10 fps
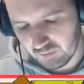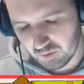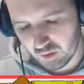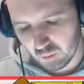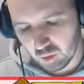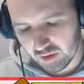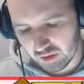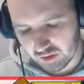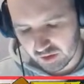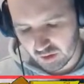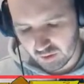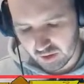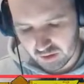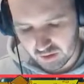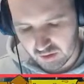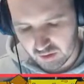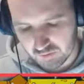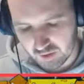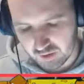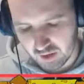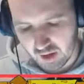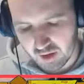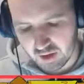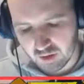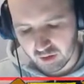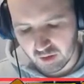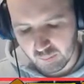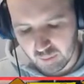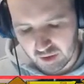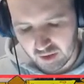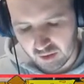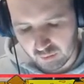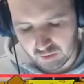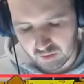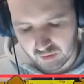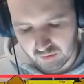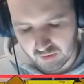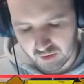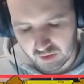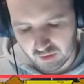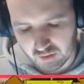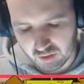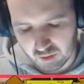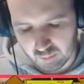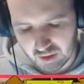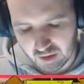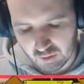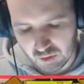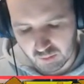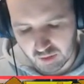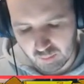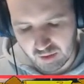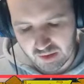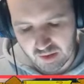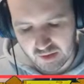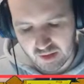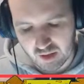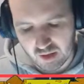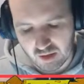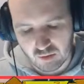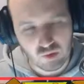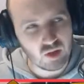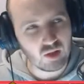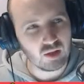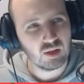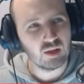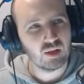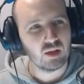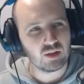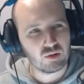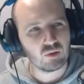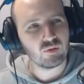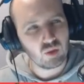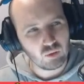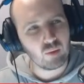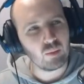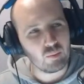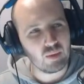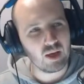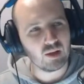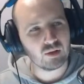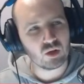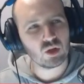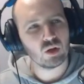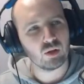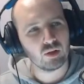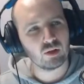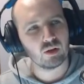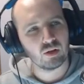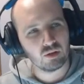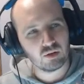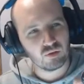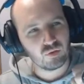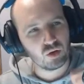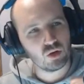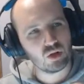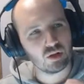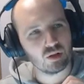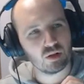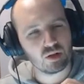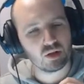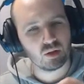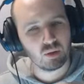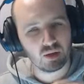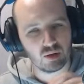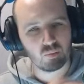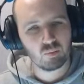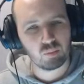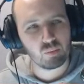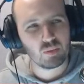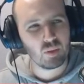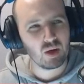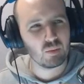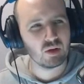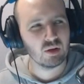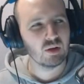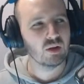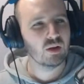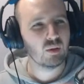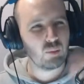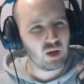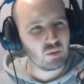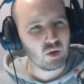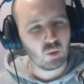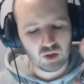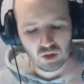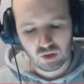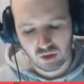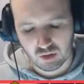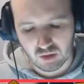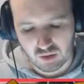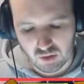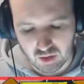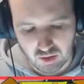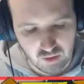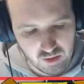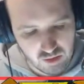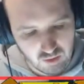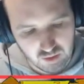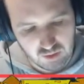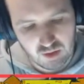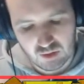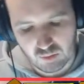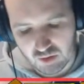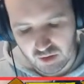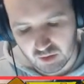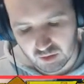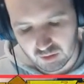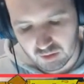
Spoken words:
the white on the squares and stuff like that. And then I'm gonna pick out. I think I'm gonna pick out some of the pistons that get used a lot, and sort of do them in metal to show that they're the friction that's on them, and then probably paint them in a wash so that it's oil like. So like these ones here